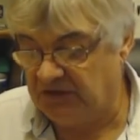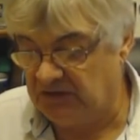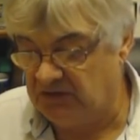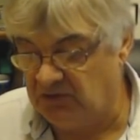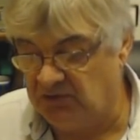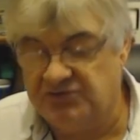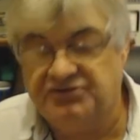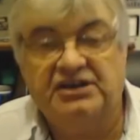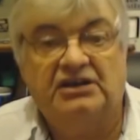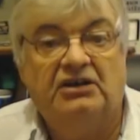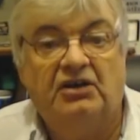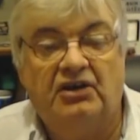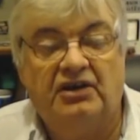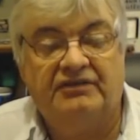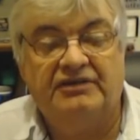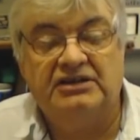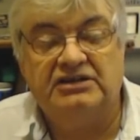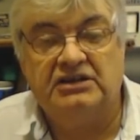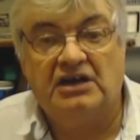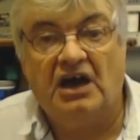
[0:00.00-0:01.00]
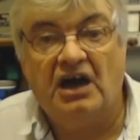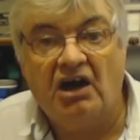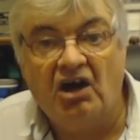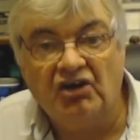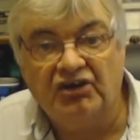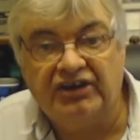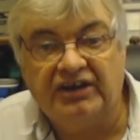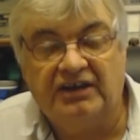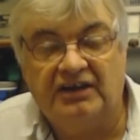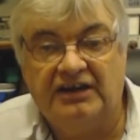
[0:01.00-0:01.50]
causing a lot of
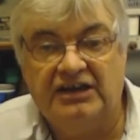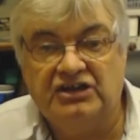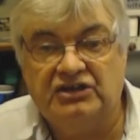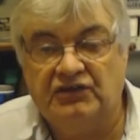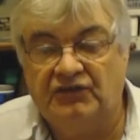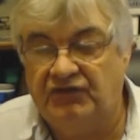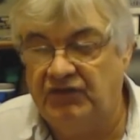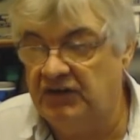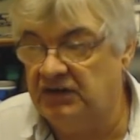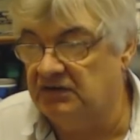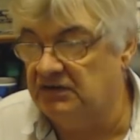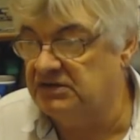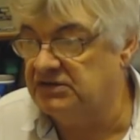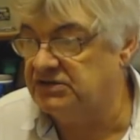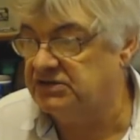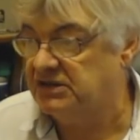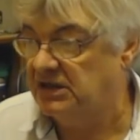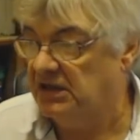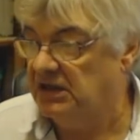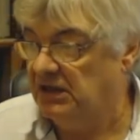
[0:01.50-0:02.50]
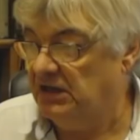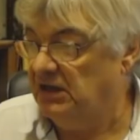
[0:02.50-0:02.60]
arcing and interference,